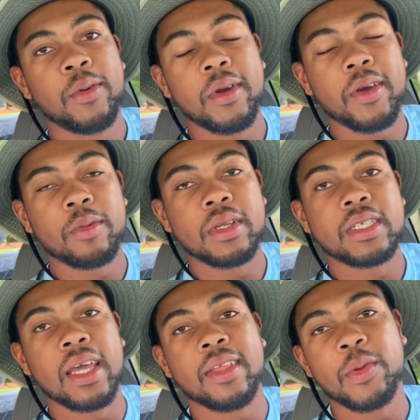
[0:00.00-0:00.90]
we are going to be
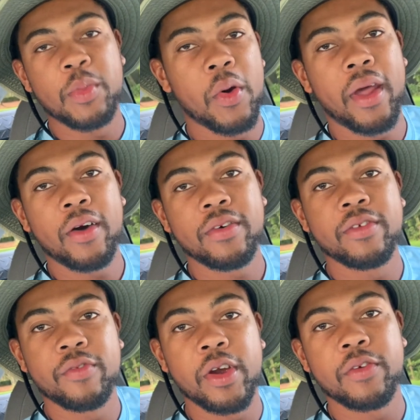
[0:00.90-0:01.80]
taking the boat out for the
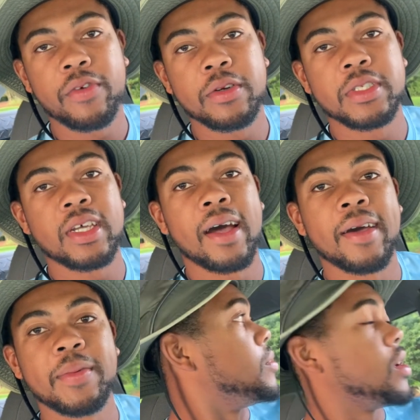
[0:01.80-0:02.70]
very first
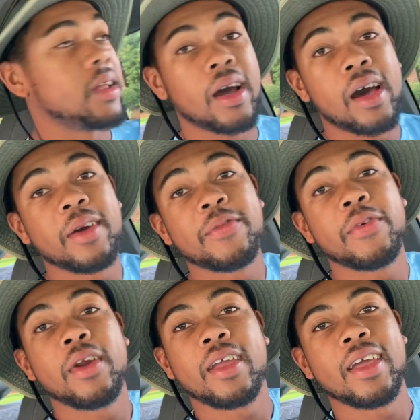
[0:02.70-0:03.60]
time. Man, I am
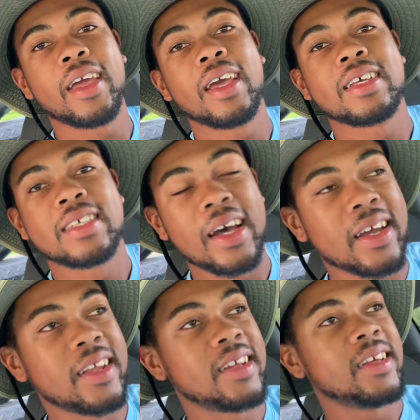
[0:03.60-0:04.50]
freaking
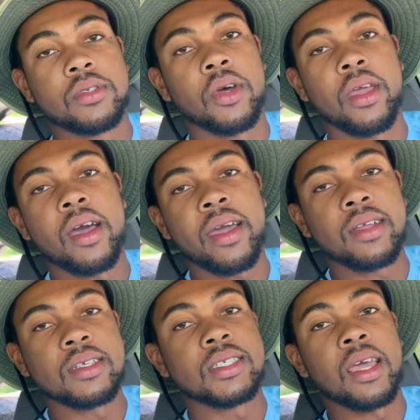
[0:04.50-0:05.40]
excited. So yeah, I
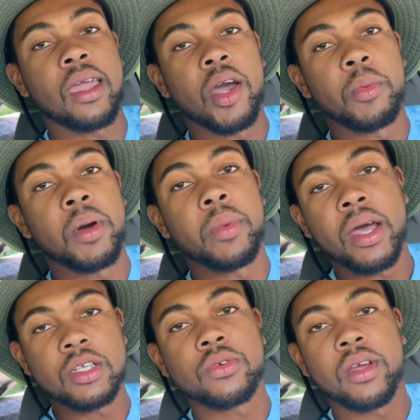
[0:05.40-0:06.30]
get to take out my
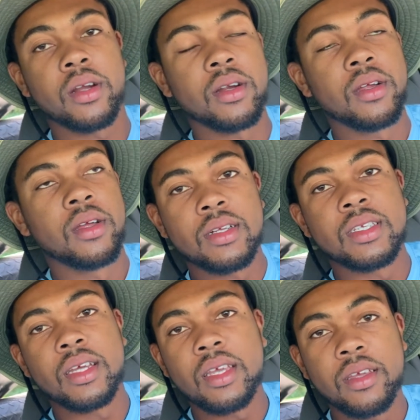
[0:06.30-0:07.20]
Bass Raider, a
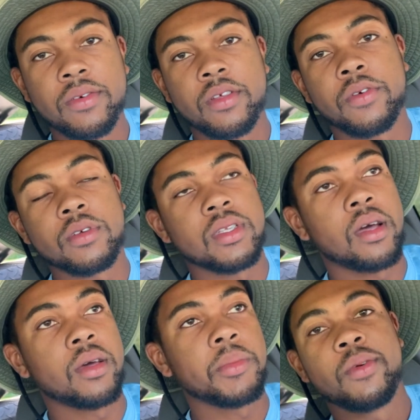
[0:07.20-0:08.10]
10E, for the first
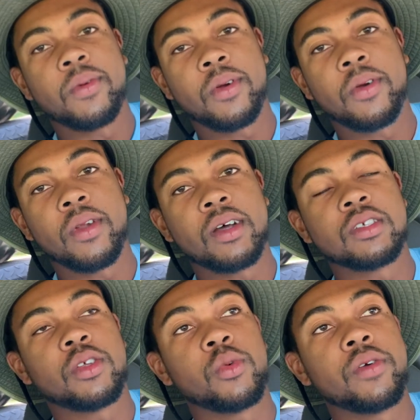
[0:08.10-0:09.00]
time. We're going to go down to
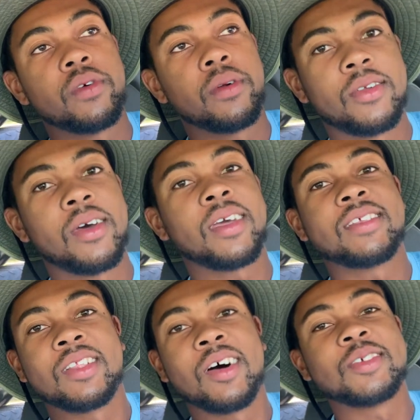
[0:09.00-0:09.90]
the river. Dude, I get
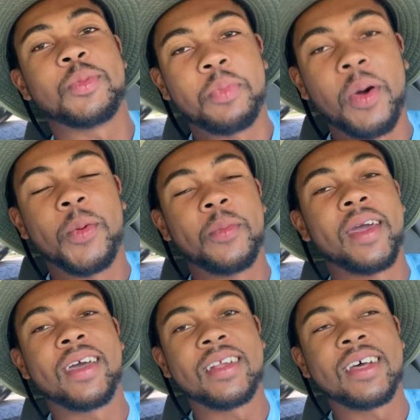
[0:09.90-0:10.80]
to launch a boat,
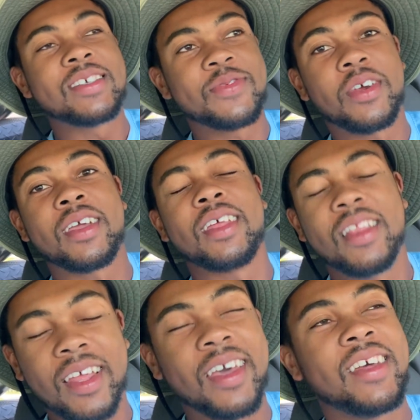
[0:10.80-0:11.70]
man. That's
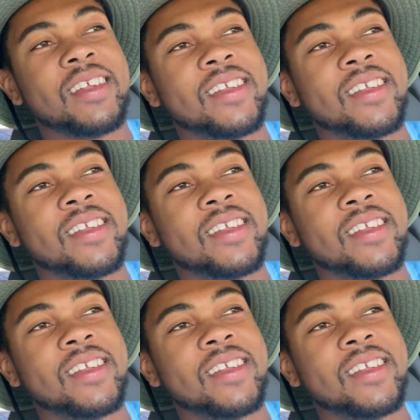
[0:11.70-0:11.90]
freaking lit.